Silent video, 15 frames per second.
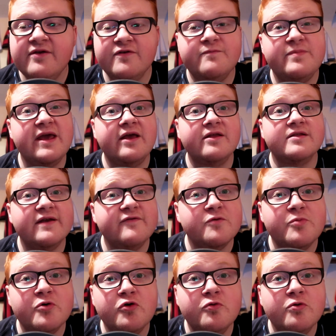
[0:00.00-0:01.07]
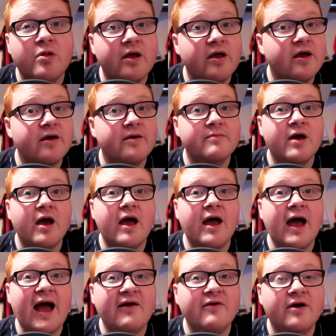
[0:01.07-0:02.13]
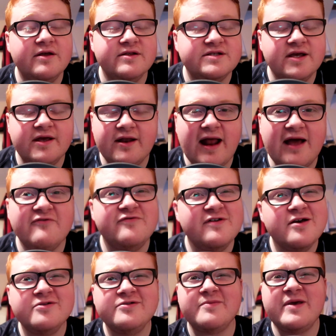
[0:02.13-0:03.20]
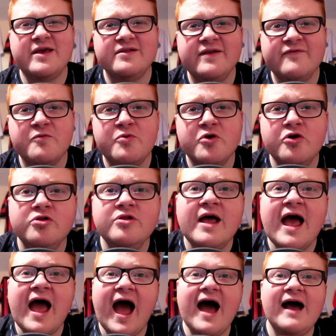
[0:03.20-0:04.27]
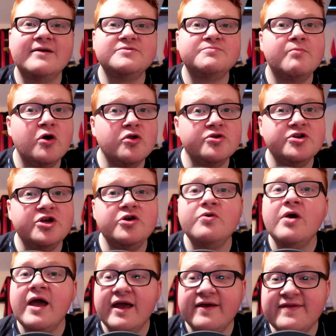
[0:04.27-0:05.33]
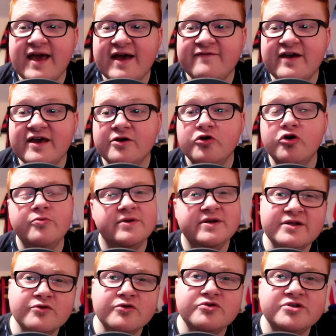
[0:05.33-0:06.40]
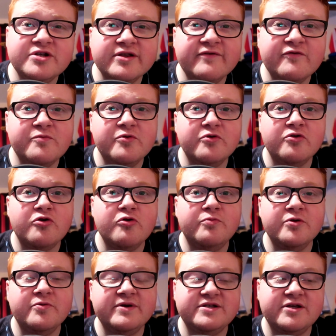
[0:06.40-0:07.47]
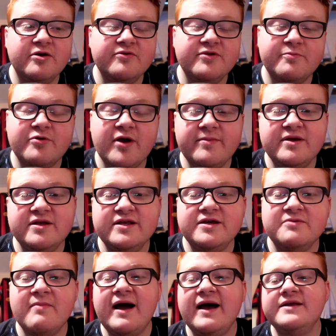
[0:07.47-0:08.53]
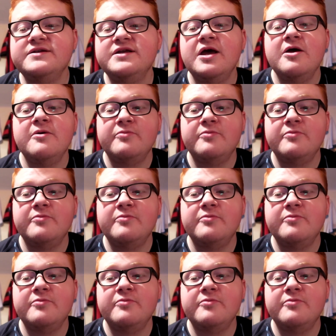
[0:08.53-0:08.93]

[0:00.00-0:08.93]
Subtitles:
They've beaten Liverpool at Anfield. They beat Liverpool at Molyneux in the FA Cup. They did lose to Liverpool a couple of weeks ago in the Premier League, mind.